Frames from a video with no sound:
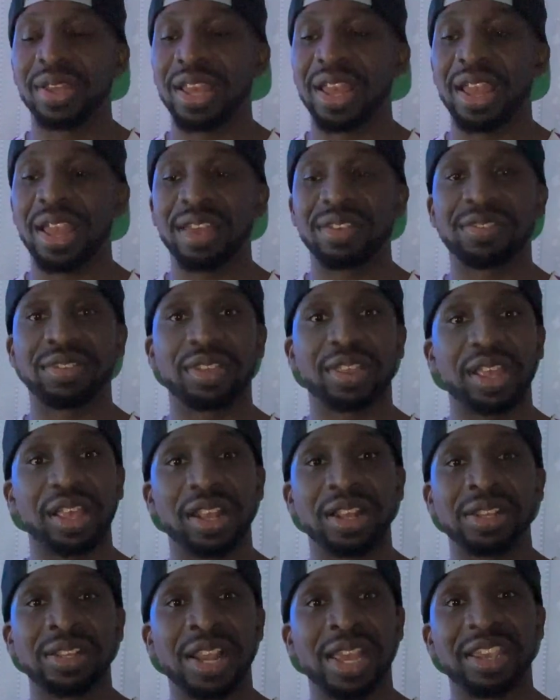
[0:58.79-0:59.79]
It has
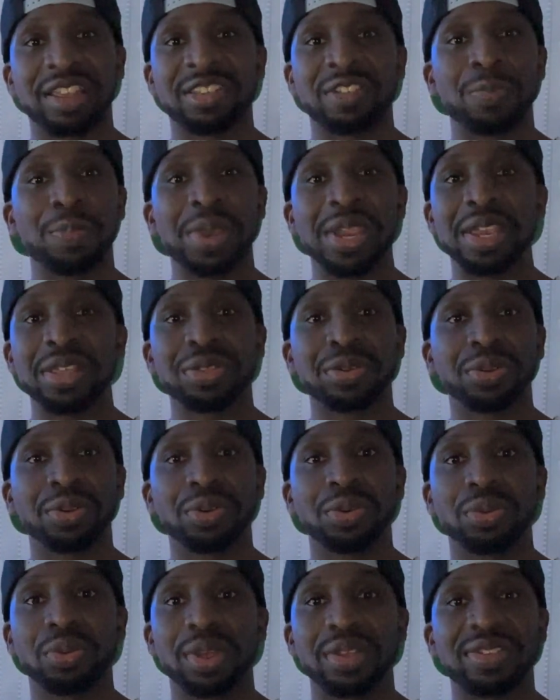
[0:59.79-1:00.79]
like a speed
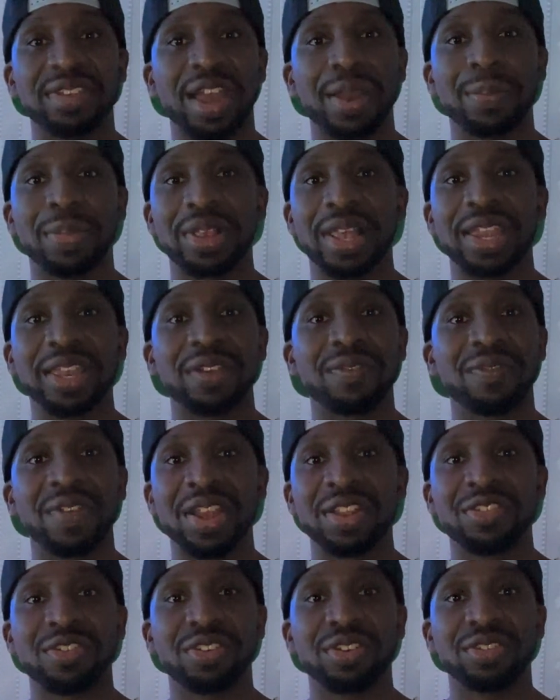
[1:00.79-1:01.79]
through type of like
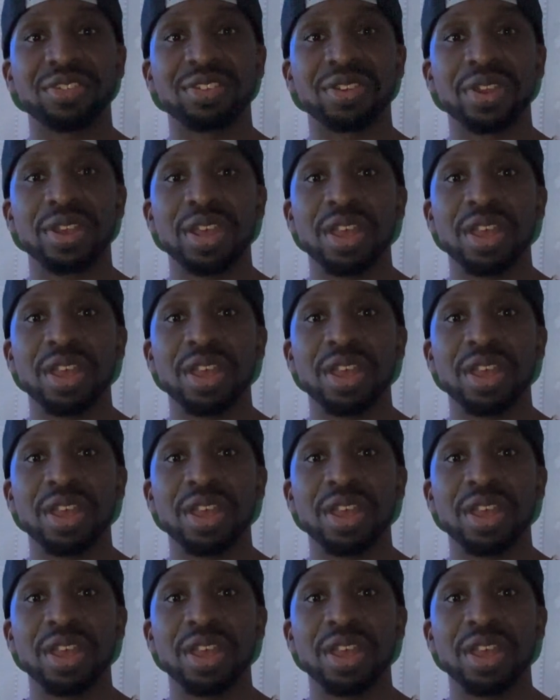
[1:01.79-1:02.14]
adventures.